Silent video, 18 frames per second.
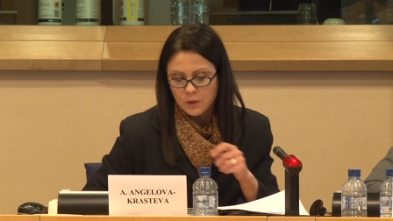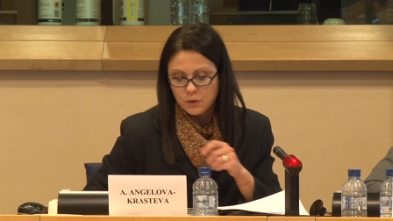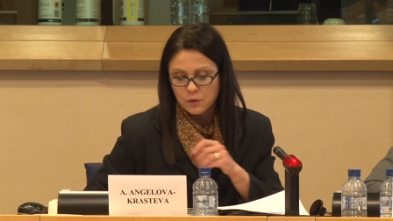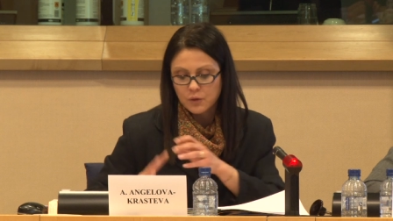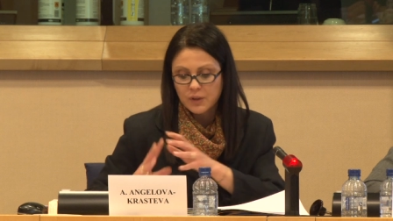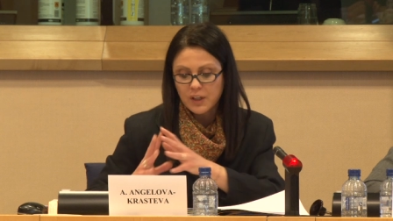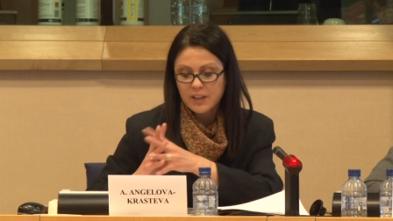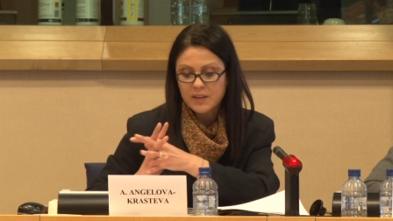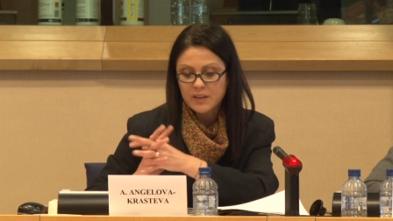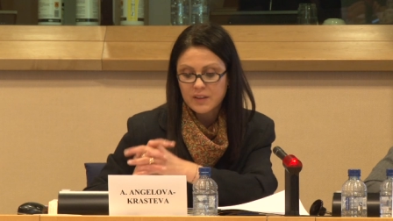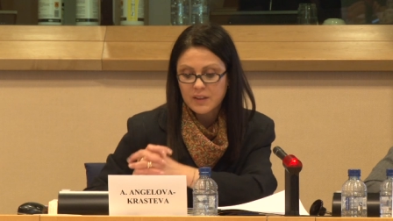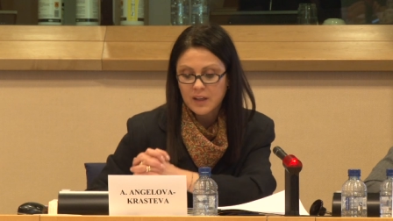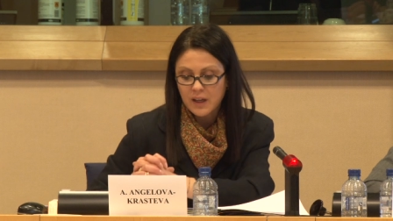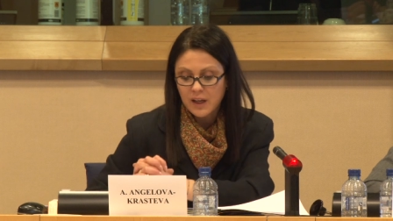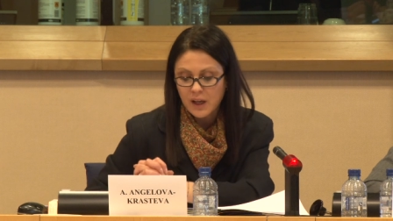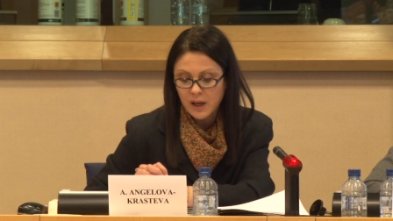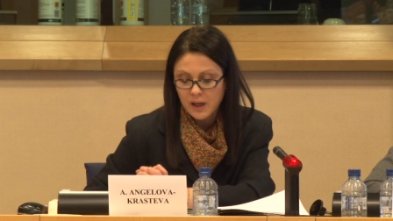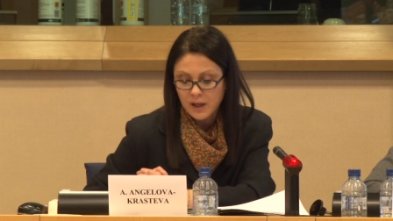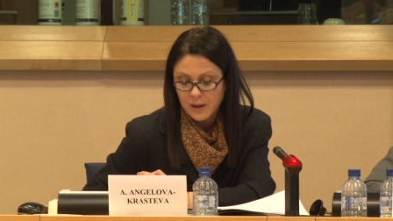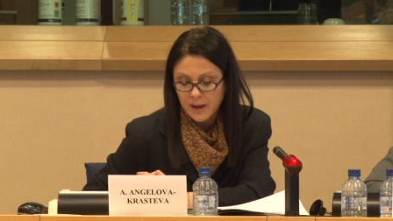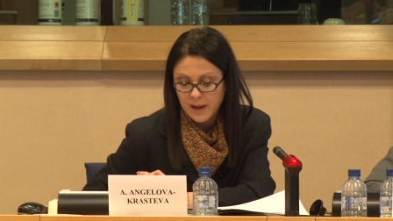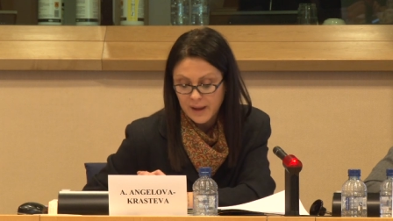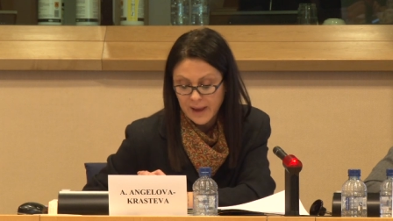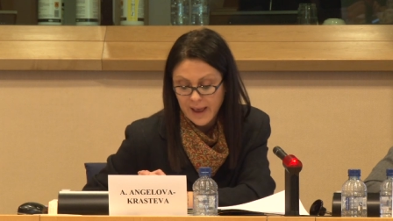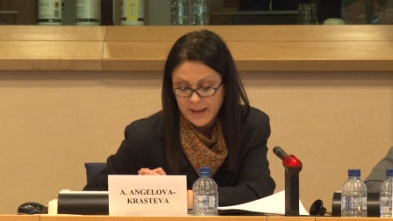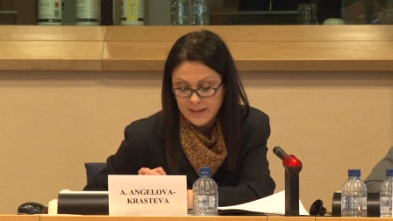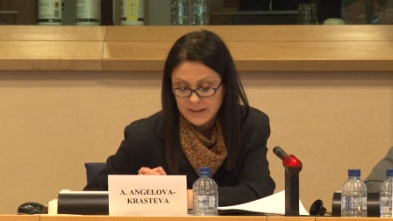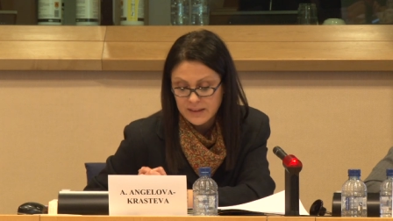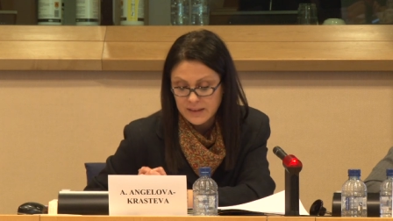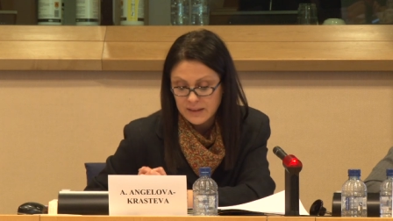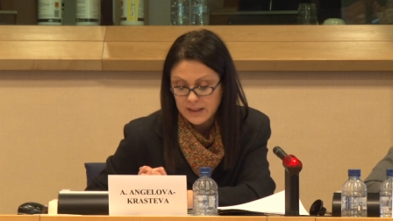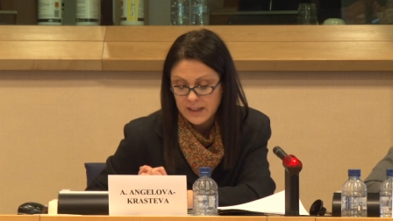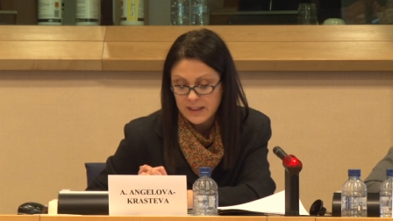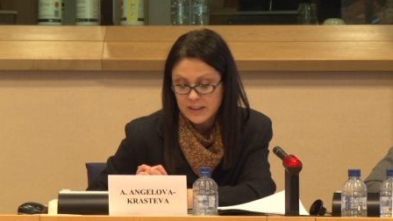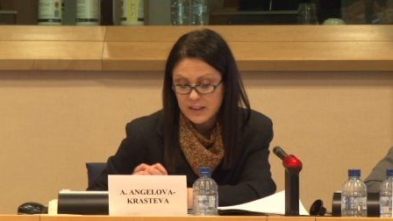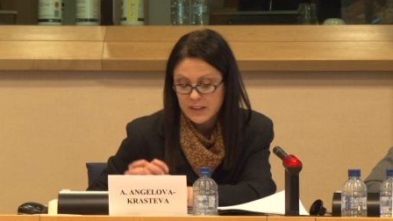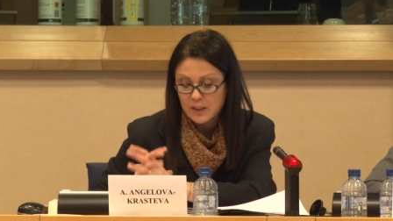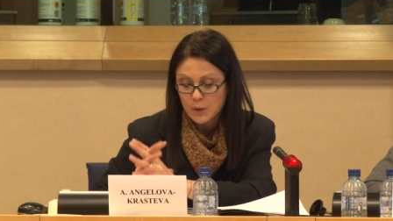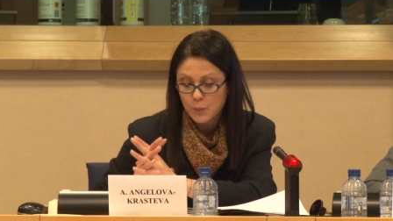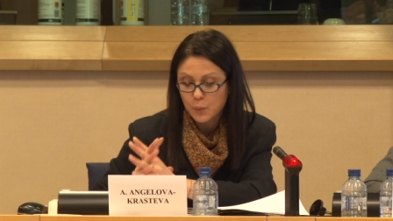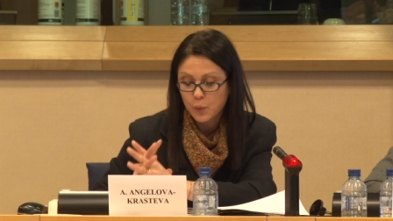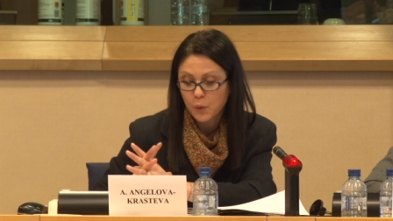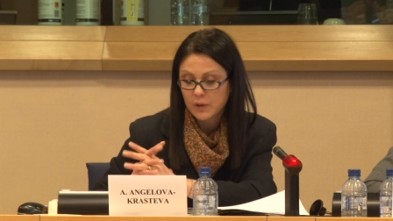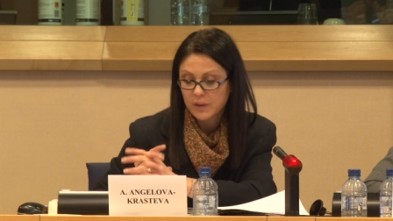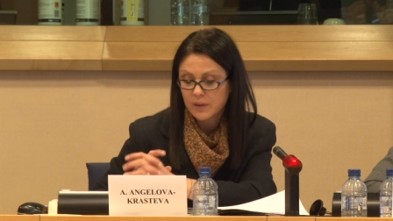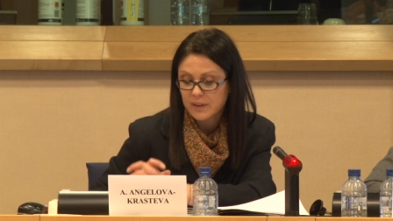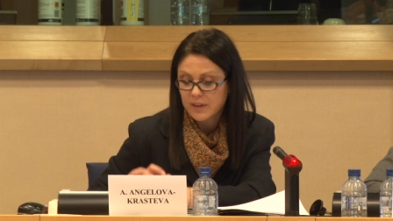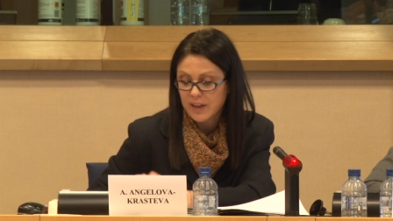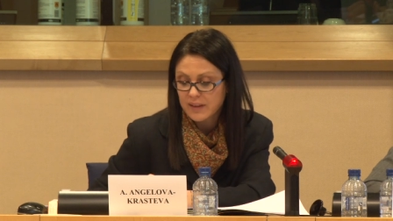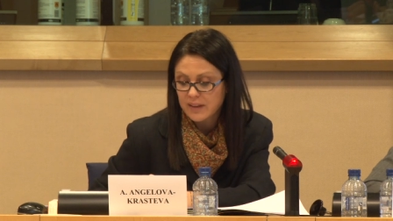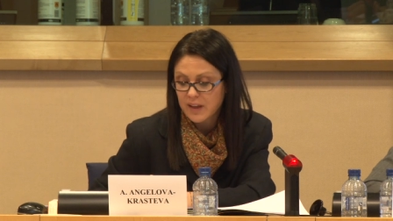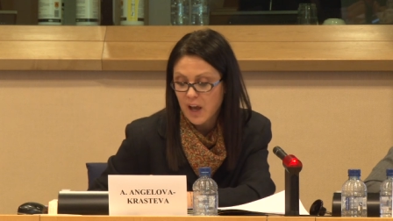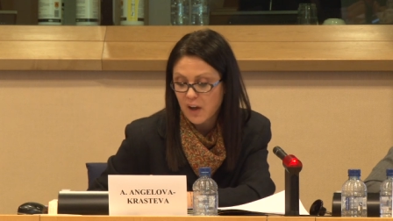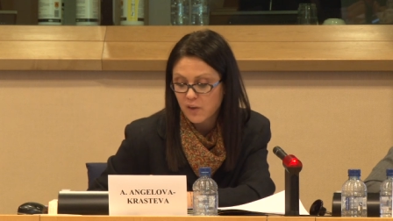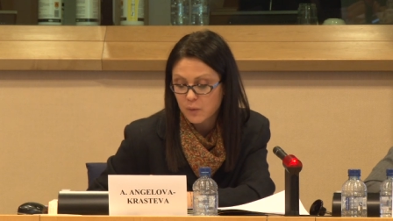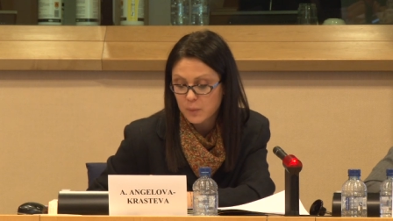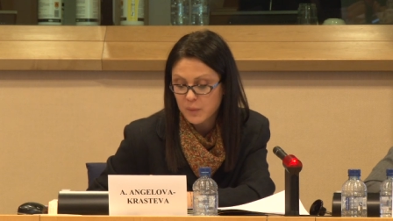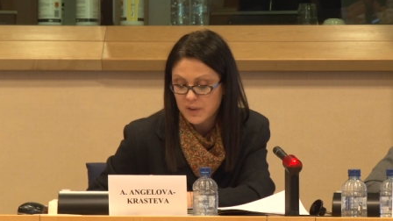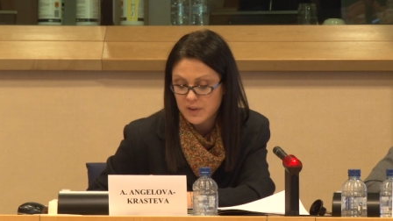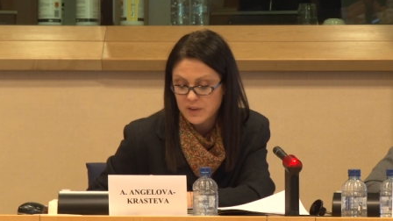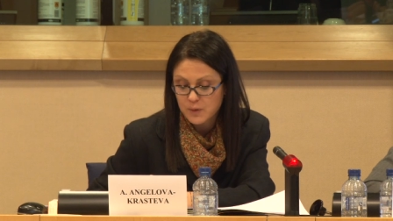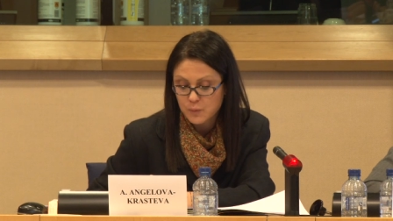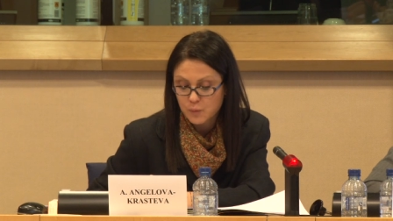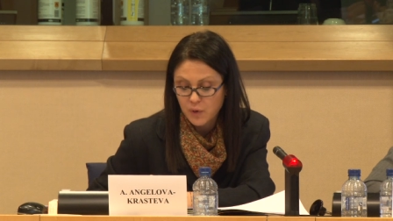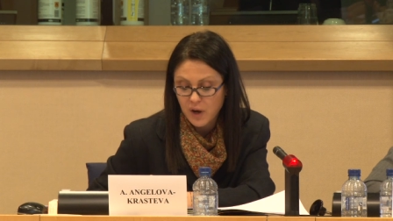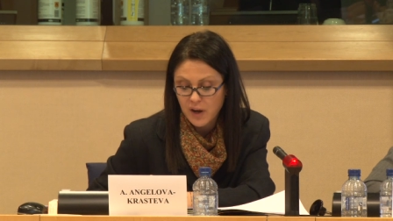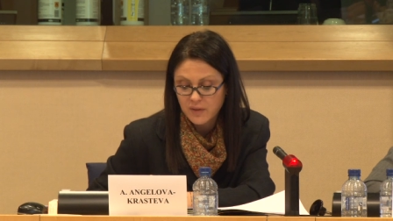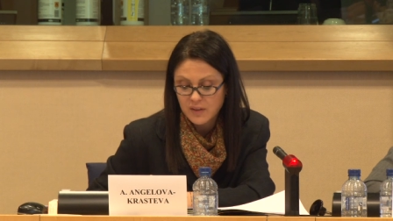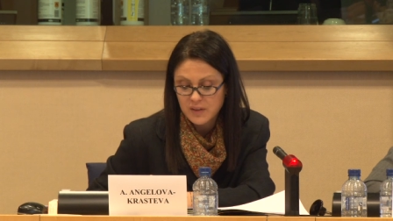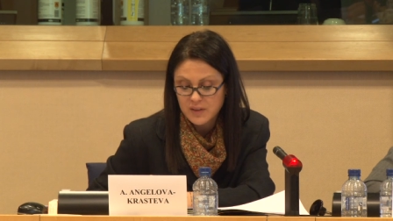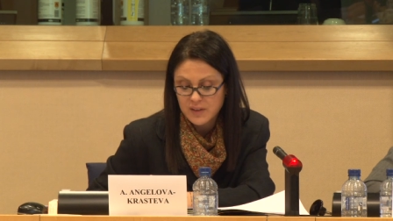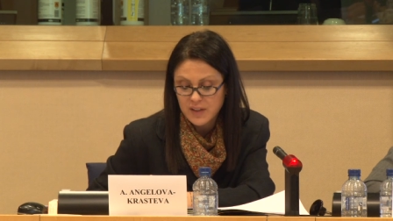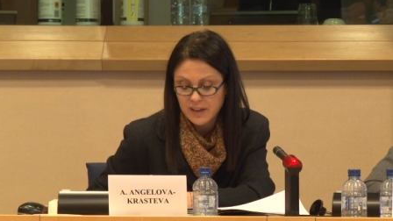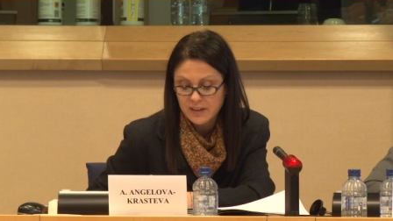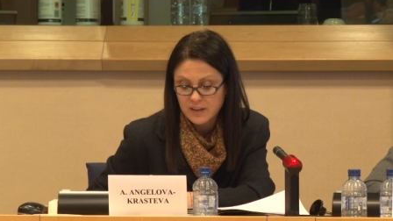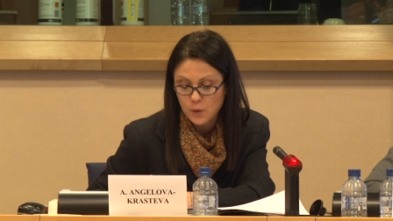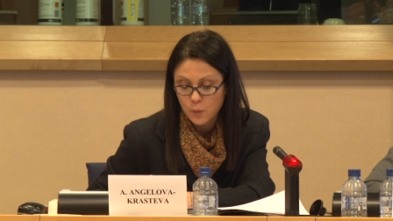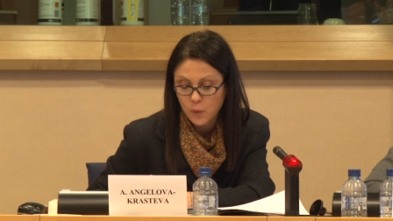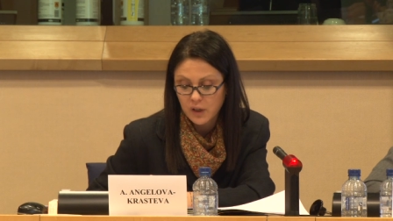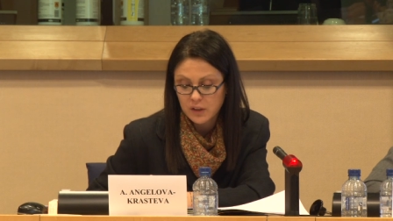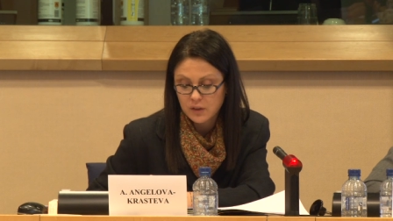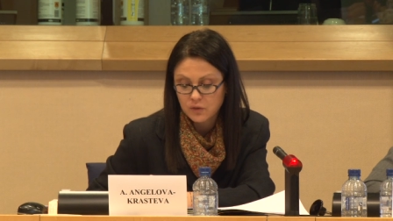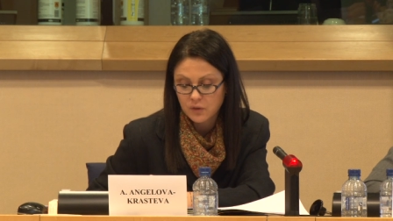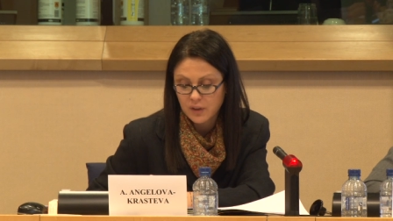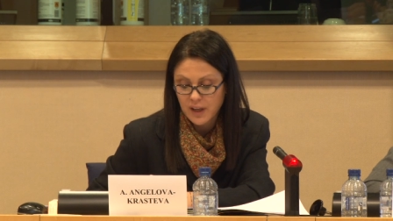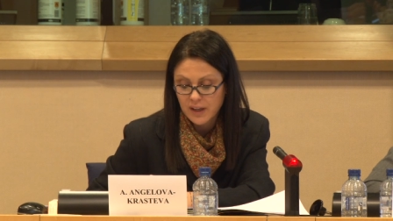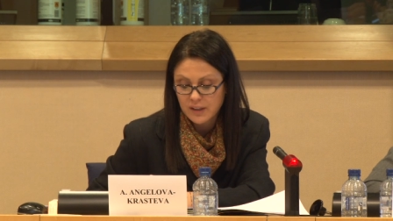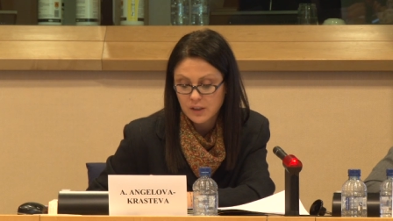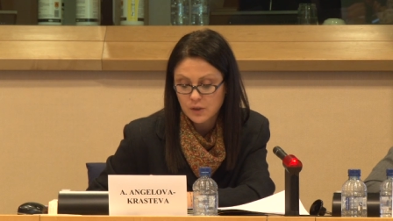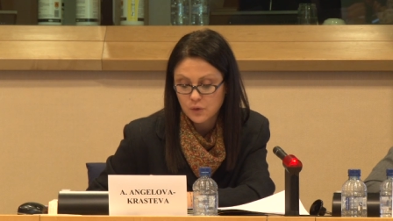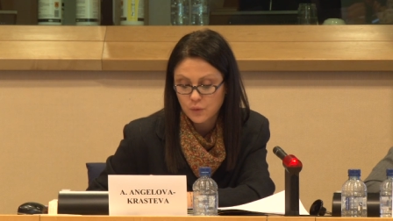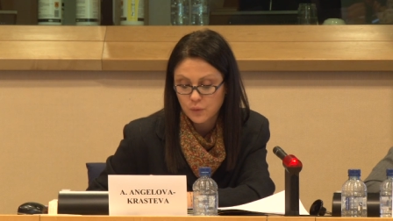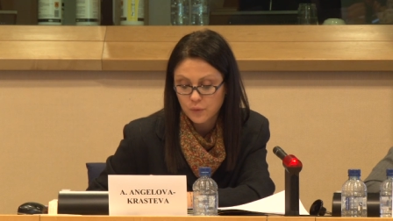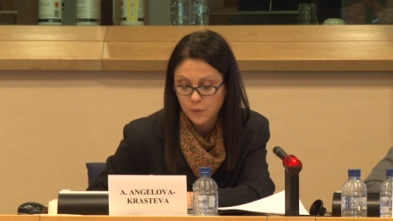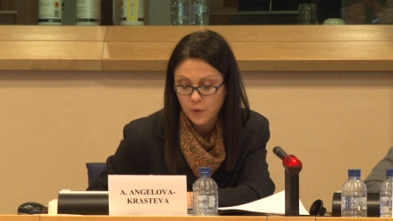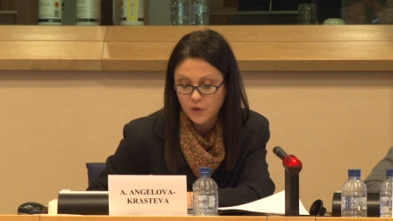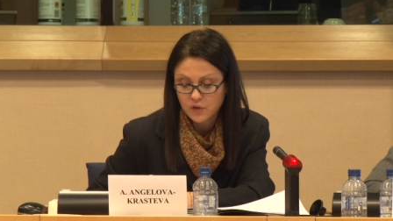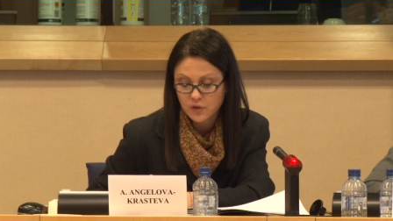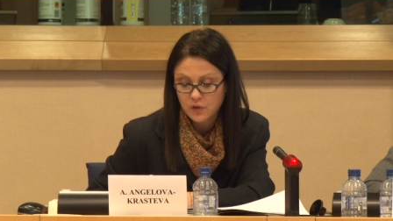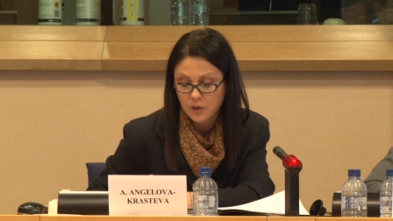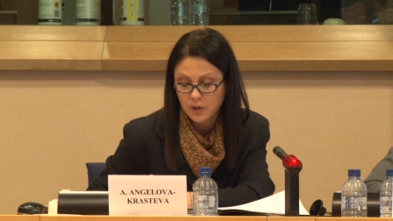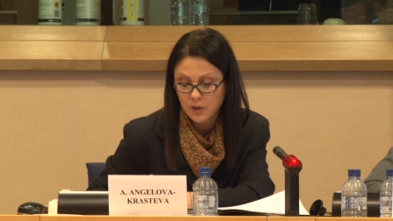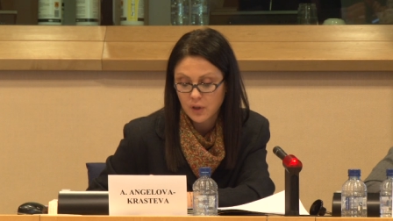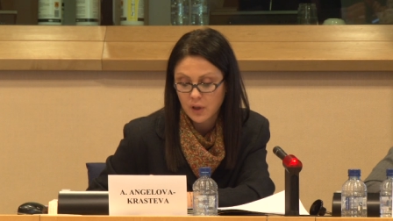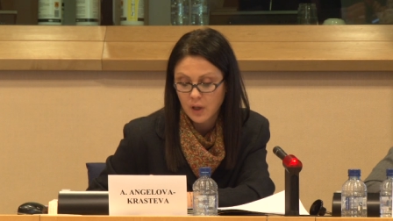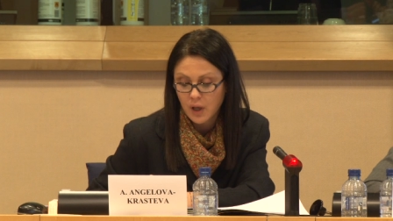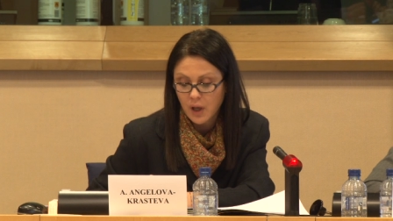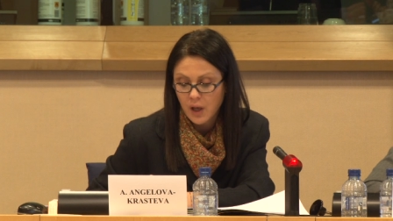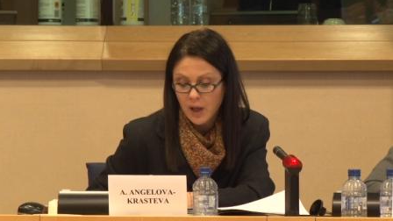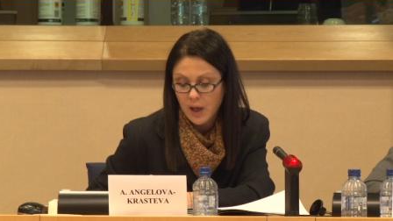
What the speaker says: To this And it is important that governments and private sector work together to foster